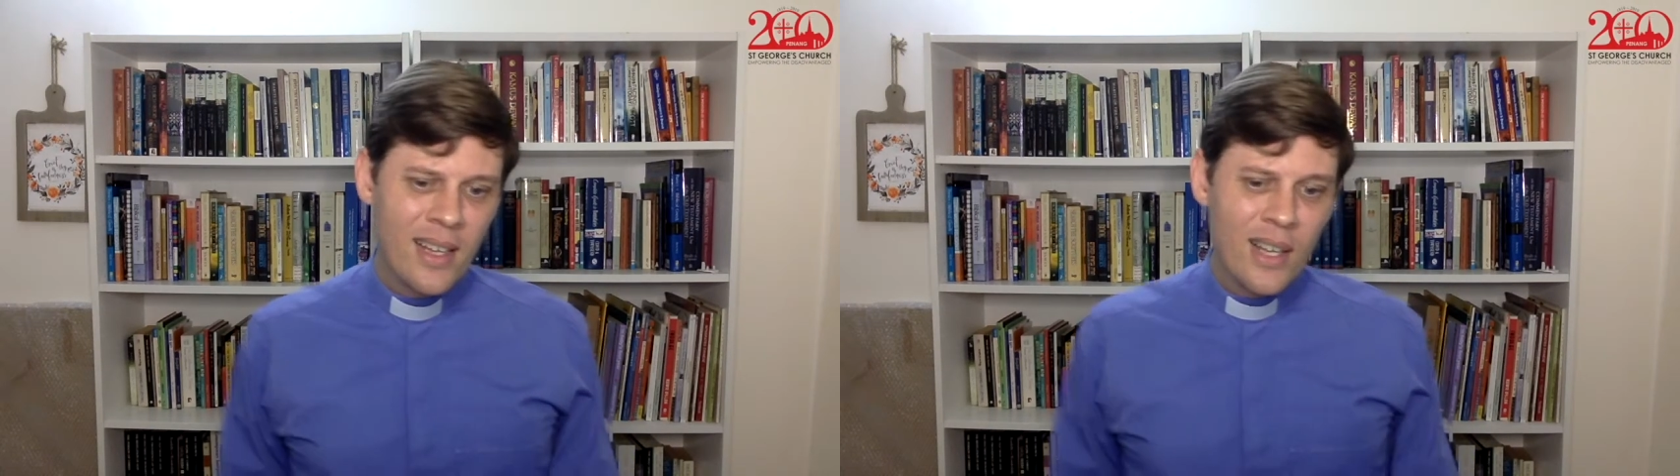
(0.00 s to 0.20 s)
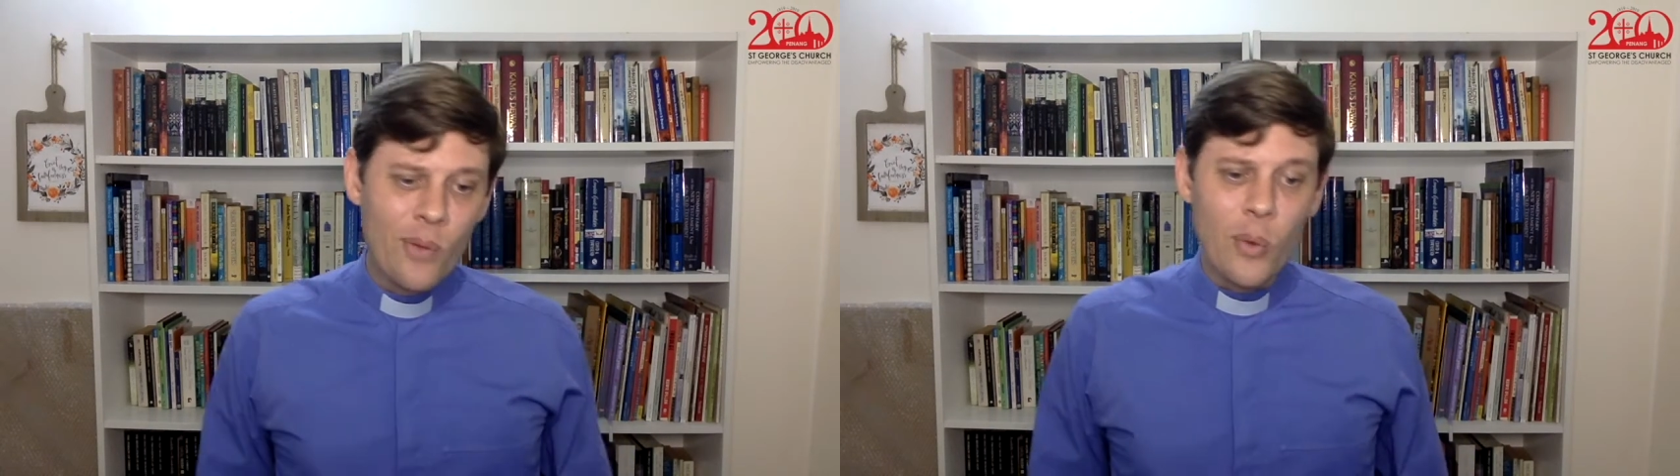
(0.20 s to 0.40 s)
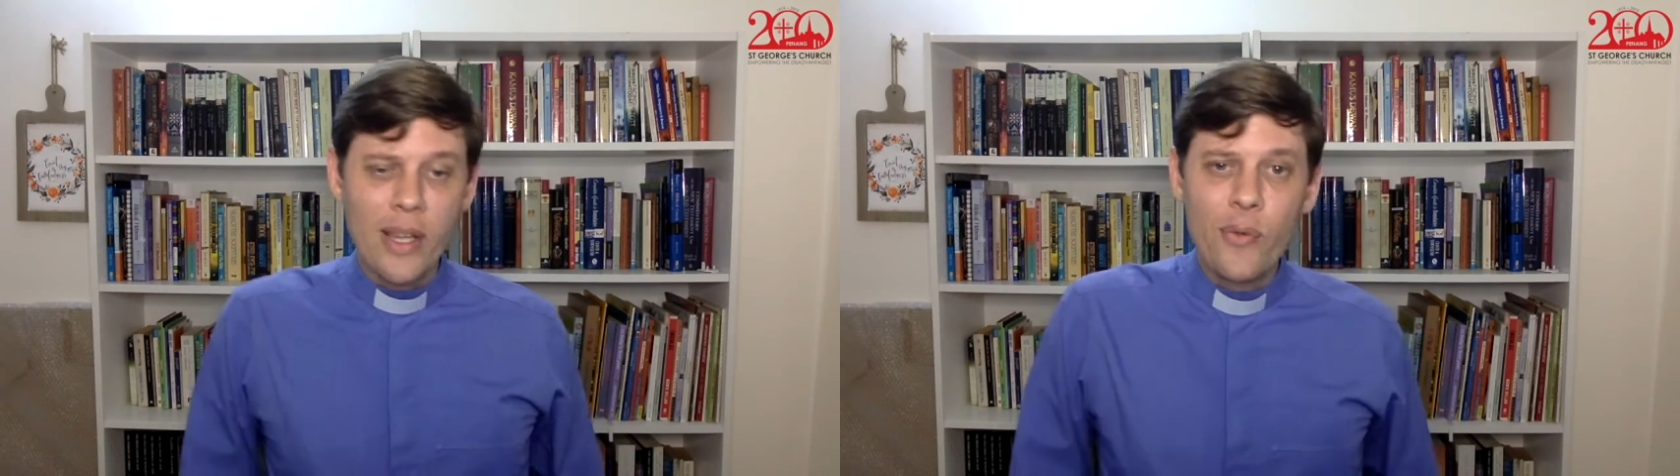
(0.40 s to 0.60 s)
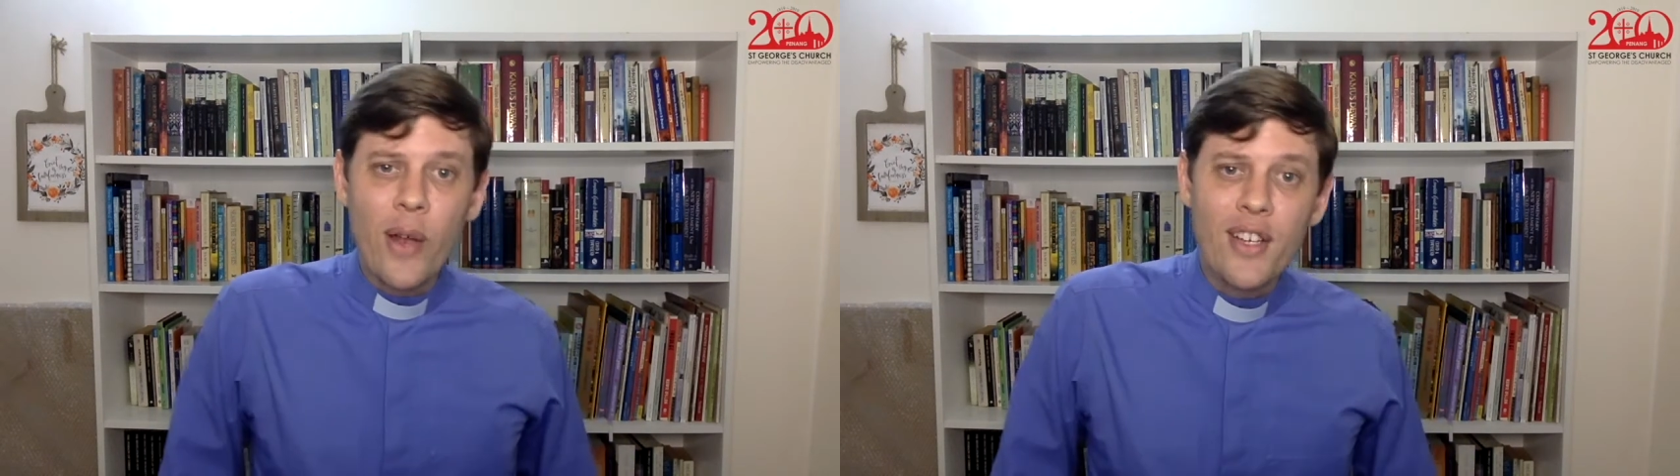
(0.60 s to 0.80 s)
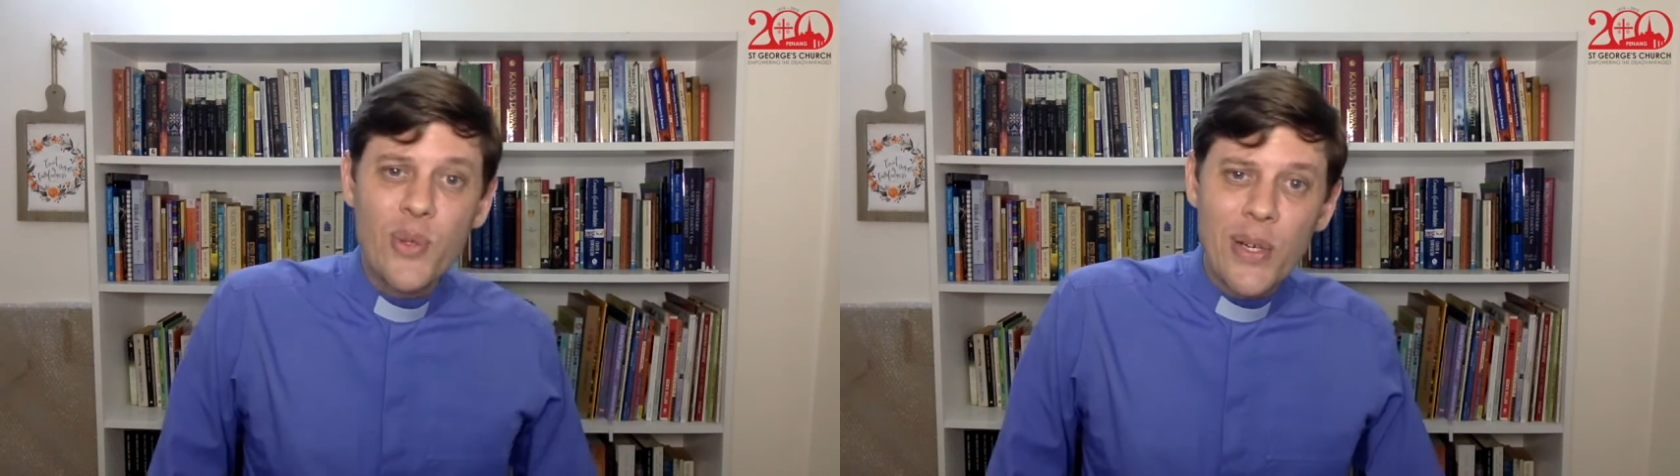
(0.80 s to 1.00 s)
Well, if we
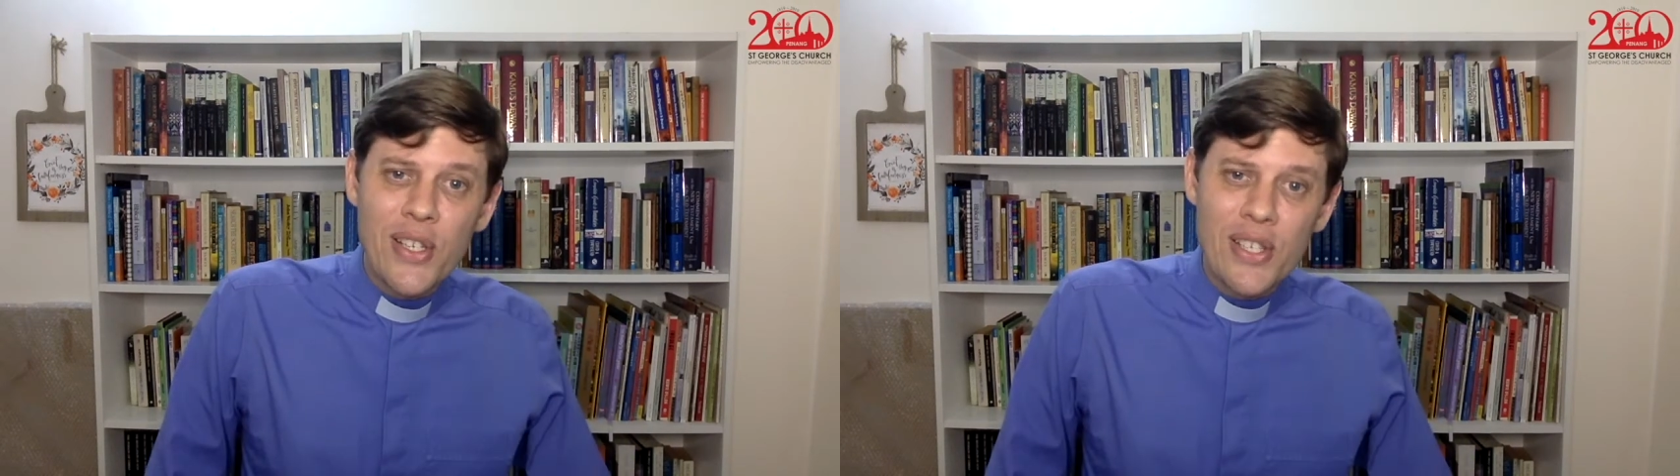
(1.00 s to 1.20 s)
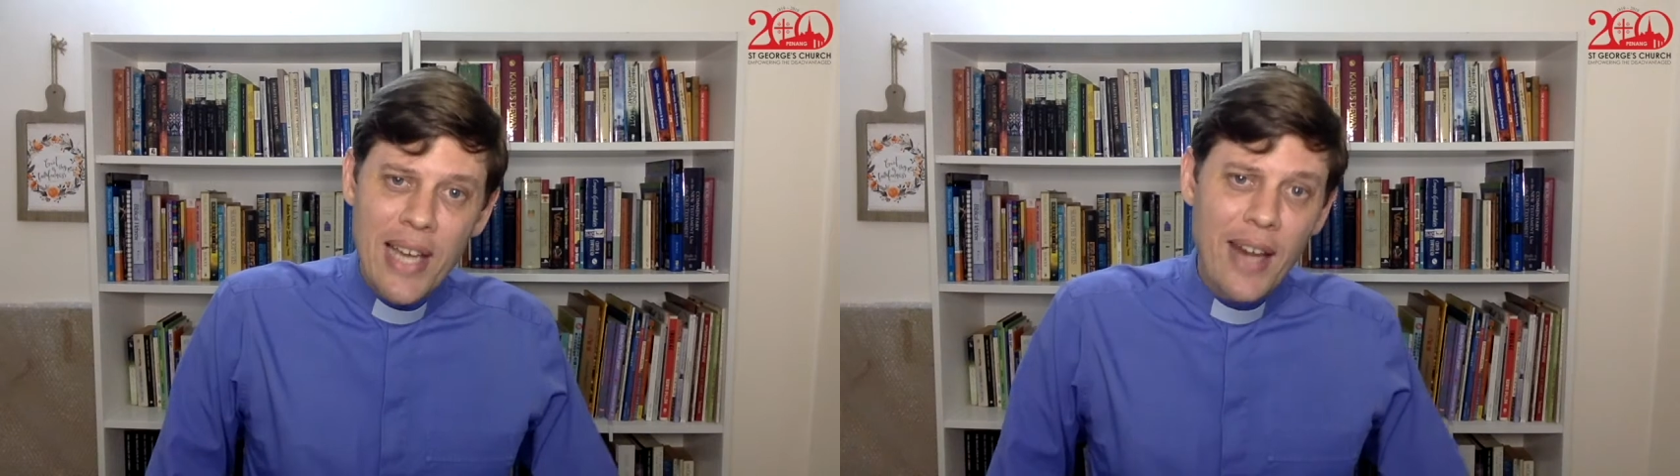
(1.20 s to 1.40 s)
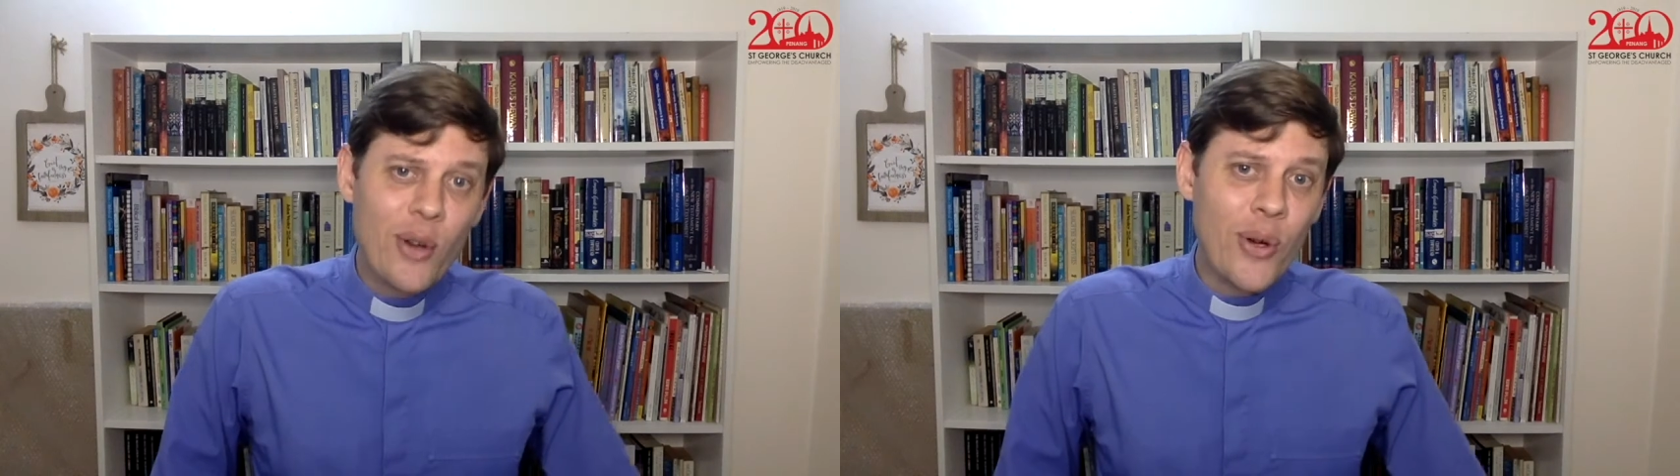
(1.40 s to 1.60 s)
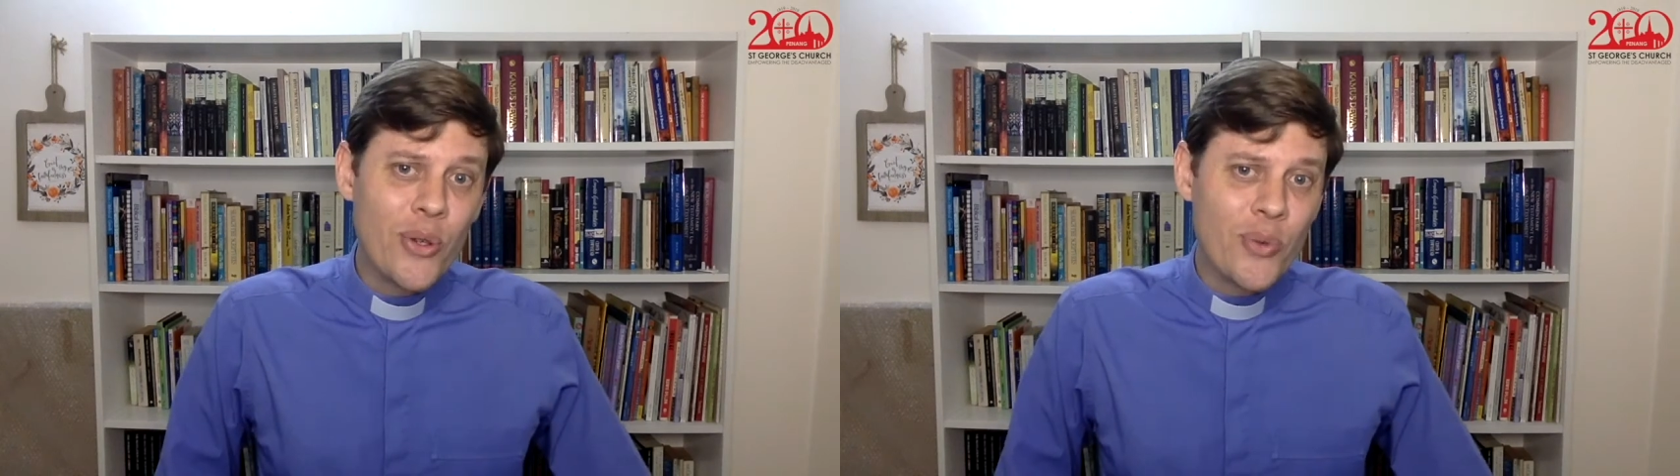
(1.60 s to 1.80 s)
are to understand God's